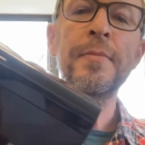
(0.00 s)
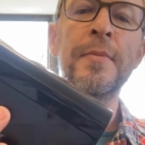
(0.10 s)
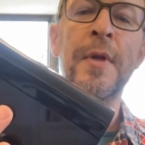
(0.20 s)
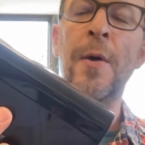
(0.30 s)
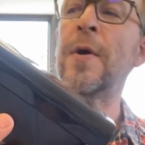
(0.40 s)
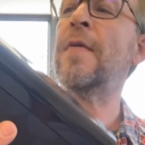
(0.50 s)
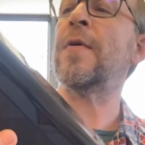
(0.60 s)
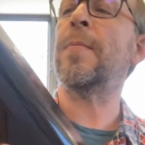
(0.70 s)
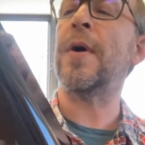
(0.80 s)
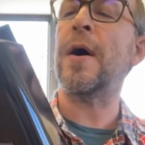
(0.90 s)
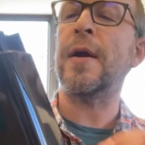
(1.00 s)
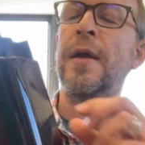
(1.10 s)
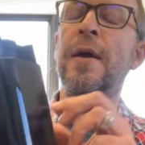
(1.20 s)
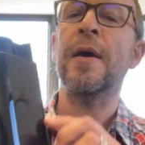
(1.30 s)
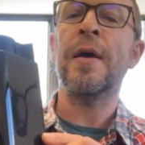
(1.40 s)
Now we have our
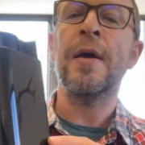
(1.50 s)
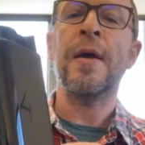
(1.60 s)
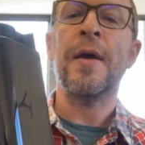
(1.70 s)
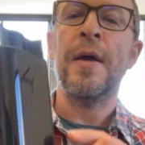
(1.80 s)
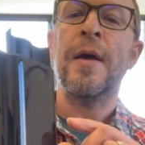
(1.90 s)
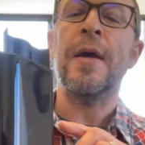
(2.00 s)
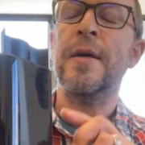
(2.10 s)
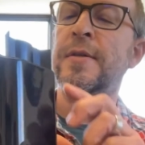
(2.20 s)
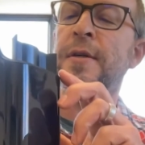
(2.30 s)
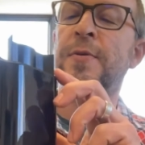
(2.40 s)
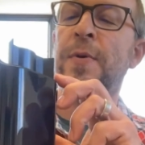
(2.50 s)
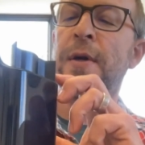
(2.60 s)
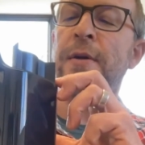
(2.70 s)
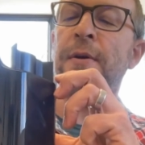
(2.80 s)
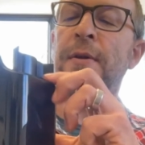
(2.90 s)
body. Easiest way
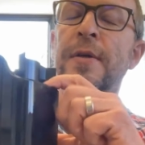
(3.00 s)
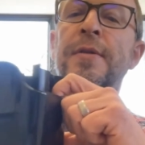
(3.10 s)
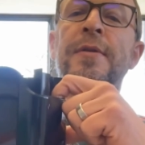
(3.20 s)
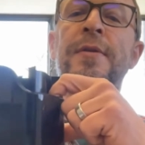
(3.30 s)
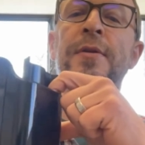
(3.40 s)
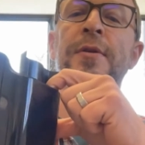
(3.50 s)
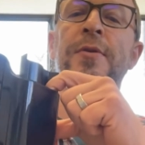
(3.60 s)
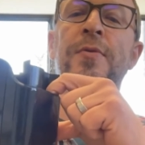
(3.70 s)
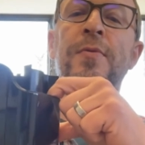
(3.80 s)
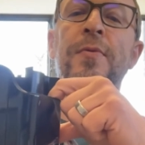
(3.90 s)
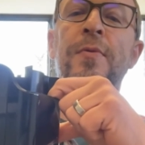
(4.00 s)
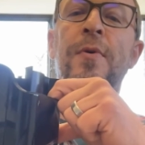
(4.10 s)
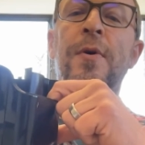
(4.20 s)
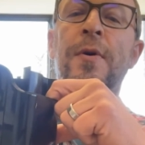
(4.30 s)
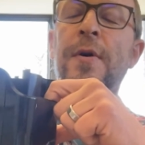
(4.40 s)
to do this is to just
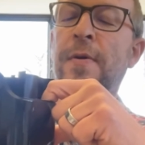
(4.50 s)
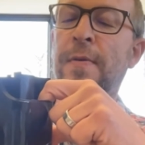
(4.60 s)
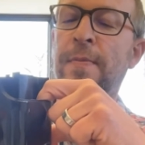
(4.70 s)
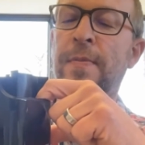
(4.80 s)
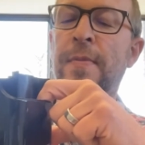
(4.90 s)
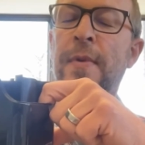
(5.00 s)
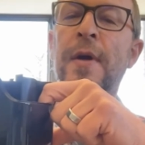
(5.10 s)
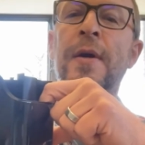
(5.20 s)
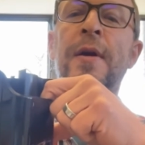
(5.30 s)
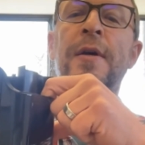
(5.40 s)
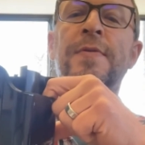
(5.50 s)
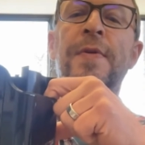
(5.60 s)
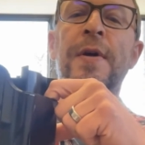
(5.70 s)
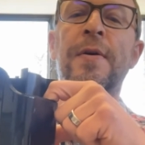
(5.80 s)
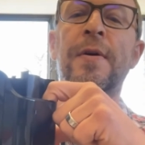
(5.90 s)
hook your index
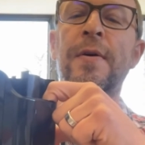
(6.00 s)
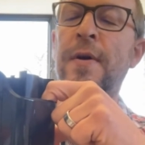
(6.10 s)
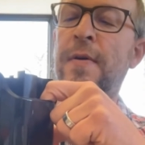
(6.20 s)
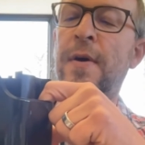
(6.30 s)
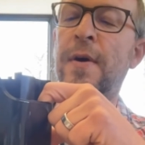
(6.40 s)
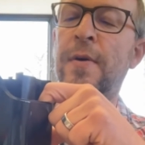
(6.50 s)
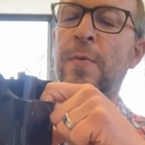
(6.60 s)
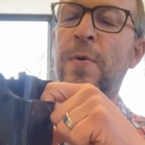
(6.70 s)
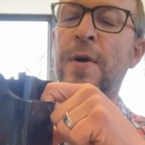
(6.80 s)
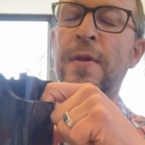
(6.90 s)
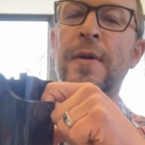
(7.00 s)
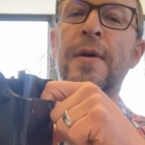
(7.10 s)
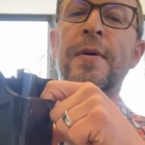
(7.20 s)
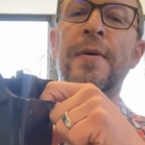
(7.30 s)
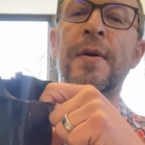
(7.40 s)
finger under one of
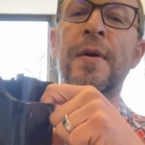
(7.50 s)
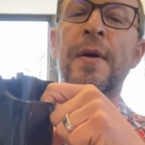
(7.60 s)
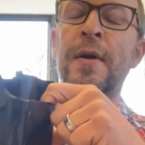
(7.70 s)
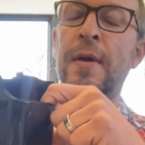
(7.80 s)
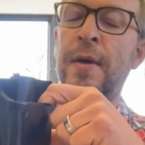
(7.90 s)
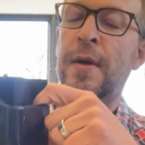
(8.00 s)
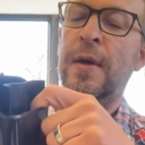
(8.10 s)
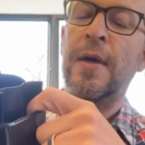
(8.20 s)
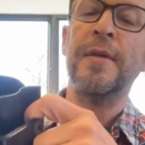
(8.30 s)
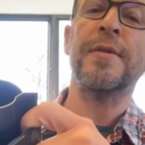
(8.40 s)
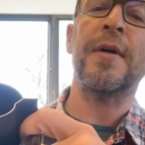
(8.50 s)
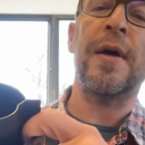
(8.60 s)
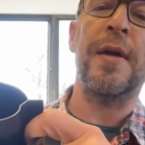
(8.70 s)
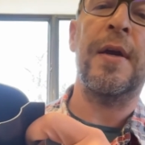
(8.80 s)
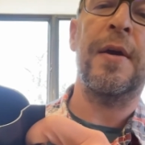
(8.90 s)
the
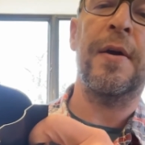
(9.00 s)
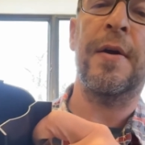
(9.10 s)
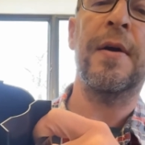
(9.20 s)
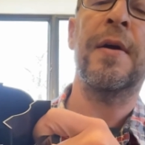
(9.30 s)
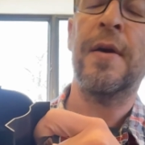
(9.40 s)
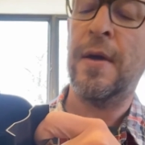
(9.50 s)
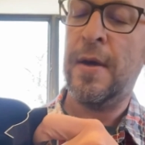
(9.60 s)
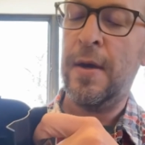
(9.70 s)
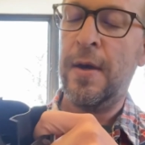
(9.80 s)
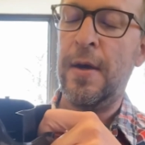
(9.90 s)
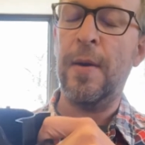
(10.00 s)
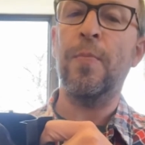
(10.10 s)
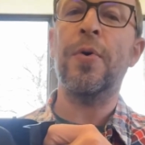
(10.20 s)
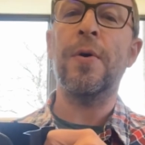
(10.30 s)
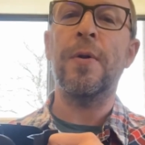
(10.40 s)
inside here and
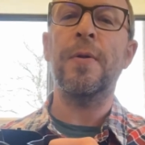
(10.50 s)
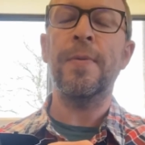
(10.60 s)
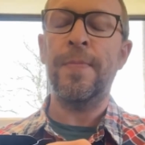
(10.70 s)
pull.